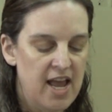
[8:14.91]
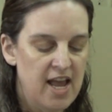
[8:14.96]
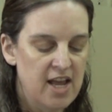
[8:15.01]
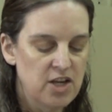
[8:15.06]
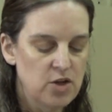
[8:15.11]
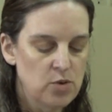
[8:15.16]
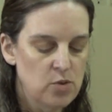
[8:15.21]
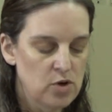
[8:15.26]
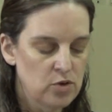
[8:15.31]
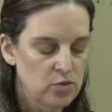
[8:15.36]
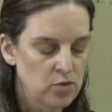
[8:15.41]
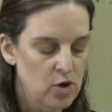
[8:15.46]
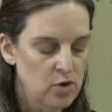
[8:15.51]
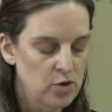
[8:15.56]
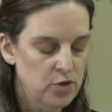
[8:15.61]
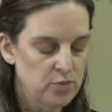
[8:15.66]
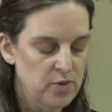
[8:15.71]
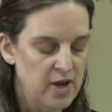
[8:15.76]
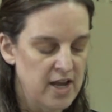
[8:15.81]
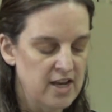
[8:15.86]
annual
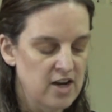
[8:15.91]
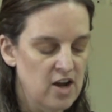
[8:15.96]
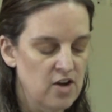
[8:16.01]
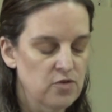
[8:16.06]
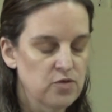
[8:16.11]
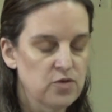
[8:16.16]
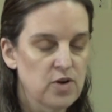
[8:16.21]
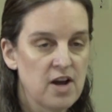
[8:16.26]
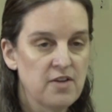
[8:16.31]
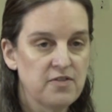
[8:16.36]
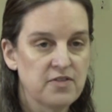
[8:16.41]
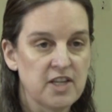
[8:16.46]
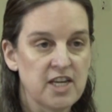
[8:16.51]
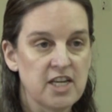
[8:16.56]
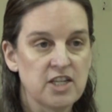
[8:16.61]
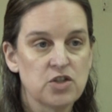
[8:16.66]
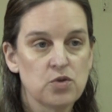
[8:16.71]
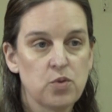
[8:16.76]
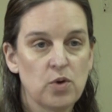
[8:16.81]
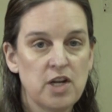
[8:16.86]
growth rate of
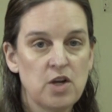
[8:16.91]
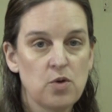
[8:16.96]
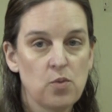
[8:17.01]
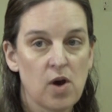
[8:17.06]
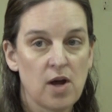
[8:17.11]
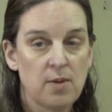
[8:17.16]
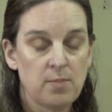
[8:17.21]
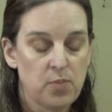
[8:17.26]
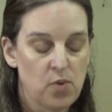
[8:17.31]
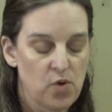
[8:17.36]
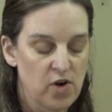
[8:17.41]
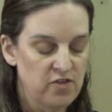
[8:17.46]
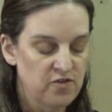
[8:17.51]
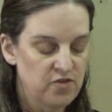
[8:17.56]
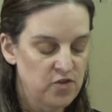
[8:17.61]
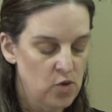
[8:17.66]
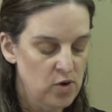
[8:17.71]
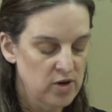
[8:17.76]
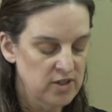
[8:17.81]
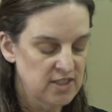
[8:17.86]
roughly
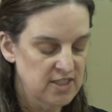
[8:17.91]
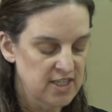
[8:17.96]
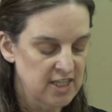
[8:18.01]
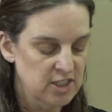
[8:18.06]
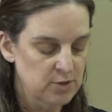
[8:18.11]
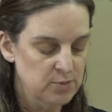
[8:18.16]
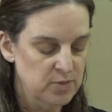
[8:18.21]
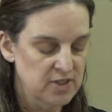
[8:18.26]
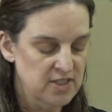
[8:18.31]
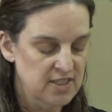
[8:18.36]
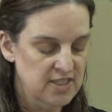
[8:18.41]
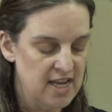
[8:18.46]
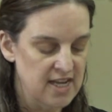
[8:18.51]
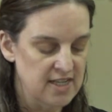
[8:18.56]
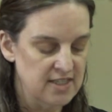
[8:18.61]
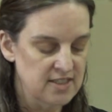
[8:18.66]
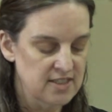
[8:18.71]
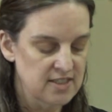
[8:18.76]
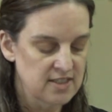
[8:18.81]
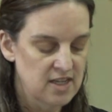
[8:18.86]

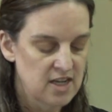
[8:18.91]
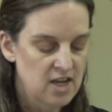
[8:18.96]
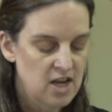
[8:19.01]
21.46%,